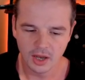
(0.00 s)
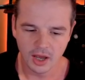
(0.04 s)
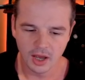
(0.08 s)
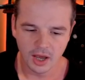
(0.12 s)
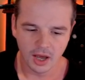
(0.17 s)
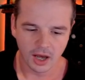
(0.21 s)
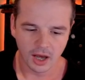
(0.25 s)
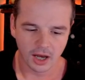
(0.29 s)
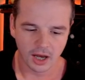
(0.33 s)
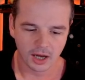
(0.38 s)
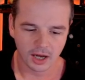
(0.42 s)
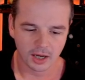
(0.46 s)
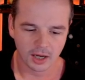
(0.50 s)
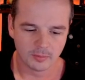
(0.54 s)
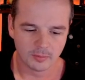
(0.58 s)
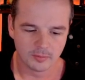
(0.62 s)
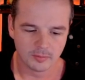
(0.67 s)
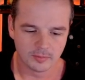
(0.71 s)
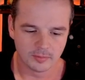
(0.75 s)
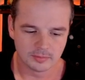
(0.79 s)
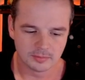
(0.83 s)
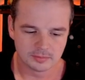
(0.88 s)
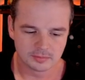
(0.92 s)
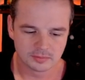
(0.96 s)

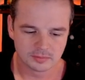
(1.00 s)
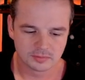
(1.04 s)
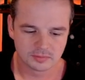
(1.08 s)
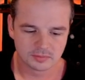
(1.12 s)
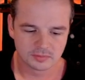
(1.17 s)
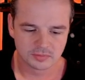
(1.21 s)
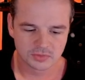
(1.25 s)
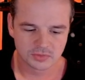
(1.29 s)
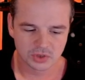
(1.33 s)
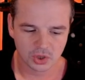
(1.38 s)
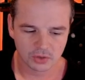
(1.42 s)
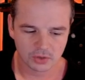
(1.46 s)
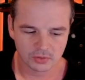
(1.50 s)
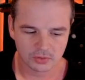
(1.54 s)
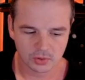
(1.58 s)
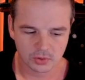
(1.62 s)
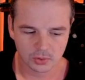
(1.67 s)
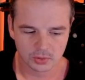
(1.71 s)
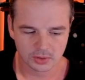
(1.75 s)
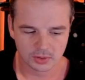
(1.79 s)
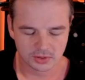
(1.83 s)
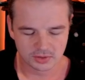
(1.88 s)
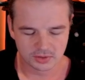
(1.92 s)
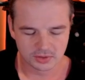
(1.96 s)
So
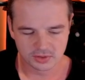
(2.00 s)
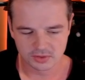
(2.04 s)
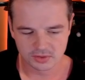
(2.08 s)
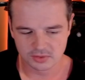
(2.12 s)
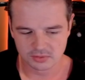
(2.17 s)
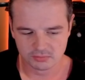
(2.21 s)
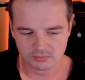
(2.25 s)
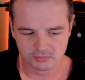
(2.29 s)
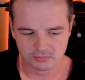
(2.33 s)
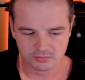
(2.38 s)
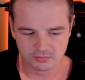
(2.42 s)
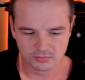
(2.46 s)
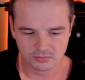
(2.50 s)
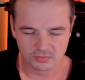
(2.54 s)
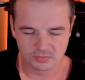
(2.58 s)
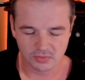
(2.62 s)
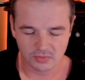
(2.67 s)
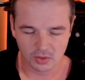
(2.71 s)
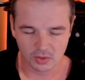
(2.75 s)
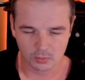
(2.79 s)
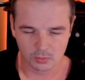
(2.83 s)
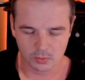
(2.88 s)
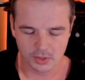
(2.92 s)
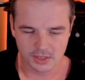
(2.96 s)
overall it's
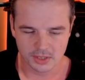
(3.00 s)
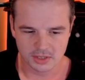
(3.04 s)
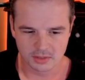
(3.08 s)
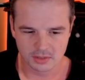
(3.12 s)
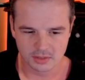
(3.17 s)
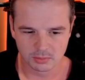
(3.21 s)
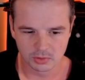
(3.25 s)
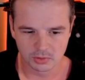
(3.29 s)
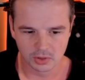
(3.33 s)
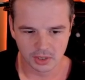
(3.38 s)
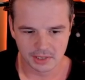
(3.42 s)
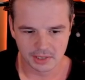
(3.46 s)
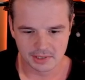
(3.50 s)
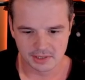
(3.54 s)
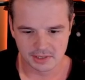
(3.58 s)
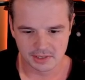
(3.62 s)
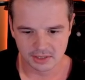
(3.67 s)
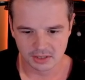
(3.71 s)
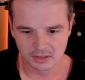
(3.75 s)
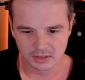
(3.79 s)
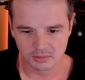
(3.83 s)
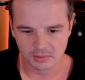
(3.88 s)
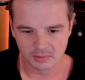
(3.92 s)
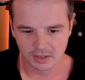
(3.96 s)
a reasonable
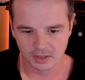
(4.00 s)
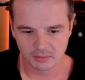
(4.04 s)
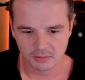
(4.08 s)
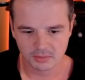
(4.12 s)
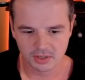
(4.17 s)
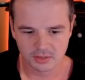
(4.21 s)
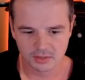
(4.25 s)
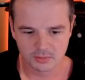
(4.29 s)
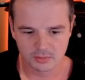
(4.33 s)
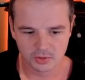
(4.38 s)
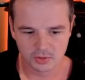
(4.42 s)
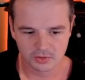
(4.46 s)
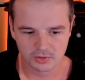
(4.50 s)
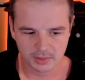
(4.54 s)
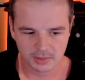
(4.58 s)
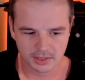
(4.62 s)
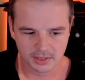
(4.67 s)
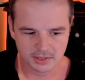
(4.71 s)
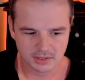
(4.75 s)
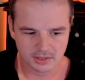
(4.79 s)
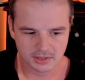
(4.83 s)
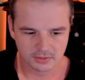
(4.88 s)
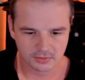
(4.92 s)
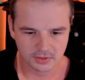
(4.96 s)
idea, but I'm going to move
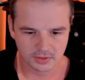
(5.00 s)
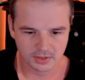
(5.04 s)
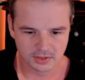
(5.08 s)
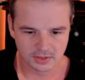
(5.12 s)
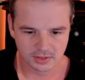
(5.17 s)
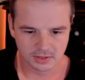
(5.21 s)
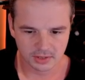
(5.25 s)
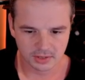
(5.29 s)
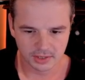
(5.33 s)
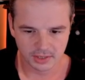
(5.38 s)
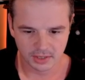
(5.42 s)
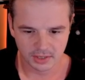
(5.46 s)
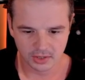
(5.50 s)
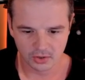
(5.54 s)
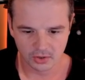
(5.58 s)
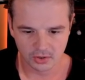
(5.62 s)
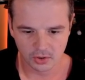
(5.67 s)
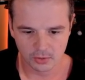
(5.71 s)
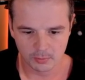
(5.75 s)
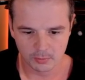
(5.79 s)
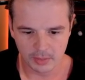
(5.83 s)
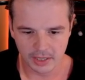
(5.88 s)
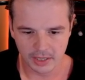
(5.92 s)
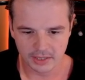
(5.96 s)
past it for this league and
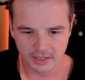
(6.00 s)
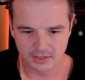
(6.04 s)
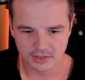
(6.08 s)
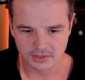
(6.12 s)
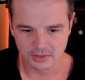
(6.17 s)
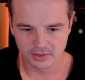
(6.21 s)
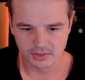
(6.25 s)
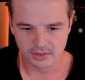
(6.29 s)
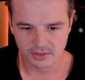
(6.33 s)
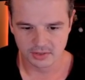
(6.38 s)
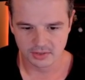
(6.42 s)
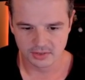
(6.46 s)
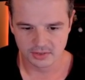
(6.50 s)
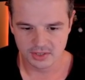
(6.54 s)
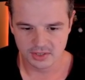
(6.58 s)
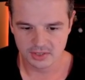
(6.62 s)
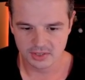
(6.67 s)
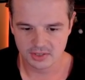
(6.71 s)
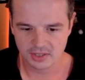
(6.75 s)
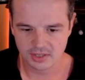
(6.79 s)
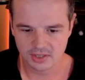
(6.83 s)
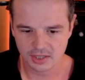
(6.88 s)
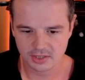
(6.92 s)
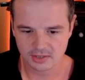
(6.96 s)
go back to
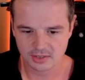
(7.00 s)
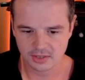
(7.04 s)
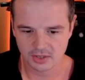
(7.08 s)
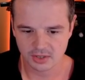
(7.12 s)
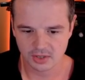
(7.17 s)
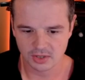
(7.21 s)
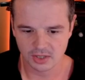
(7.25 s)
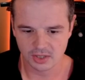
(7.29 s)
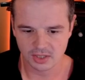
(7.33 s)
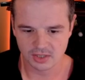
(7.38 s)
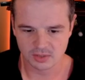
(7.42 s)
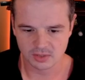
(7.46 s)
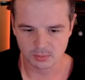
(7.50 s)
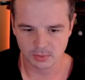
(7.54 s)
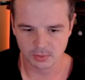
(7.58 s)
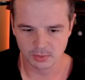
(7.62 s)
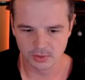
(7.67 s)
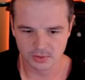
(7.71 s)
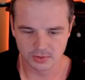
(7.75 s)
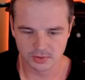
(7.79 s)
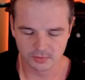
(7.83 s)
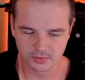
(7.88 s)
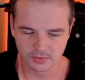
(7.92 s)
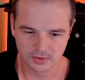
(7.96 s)
just testing the
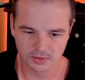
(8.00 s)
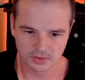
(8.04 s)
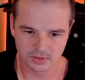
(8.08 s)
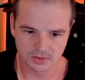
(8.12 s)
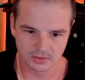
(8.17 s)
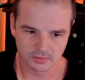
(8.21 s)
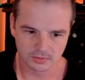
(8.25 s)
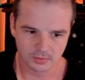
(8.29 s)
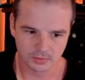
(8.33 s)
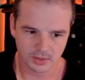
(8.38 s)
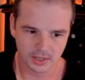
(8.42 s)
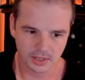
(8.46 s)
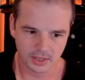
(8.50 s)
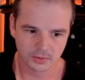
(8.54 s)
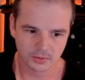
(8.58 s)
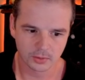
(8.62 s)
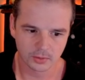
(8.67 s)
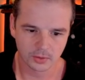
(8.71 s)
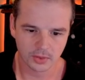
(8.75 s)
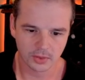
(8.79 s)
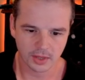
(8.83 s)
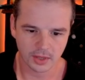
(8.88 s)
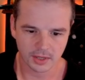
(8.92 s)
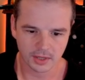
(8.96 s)
explosiveness of
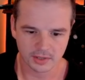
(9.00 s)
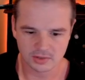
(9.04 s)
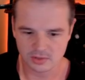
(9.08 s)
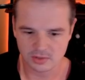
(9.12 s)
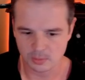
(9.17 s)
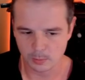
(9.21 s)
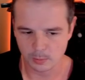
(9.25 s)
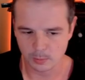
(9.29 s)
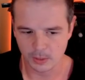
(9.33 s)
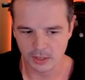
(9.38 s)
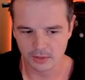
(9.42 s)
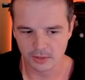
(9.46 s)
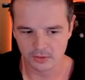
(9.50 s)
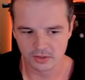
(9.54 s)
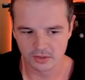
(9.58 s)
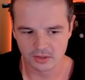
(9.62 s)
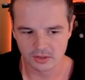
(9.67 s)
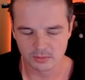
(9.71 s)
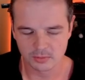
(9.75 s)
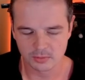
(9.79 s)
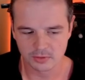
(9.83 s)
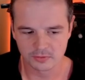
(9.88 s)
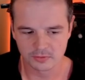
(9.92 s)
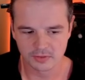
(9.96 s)
Rancor, that extra power that
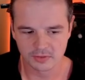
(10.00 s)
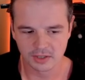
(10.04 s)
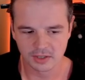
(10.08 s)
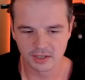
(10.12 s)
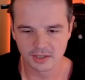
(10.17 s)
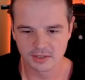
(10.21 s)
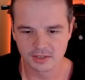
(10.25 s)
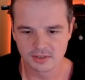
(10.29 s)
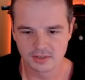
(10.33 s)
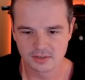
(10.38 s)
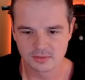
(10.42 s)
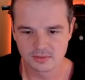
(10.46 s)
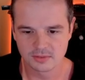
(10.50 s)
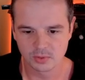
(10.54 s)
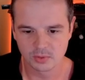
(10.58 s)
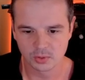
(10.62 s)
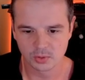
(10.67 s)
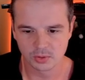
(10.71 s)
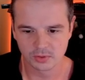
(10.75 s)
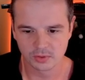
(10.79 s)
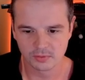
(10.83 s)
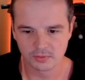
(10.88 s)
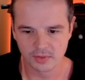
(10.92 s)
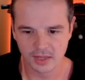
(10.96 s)
it provides,
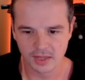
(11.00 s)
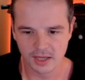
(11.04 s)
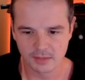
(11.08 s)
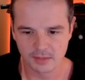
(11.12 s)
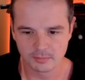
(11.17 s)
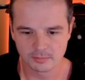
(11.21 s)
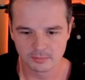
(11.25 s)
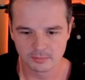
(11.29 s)
all of that.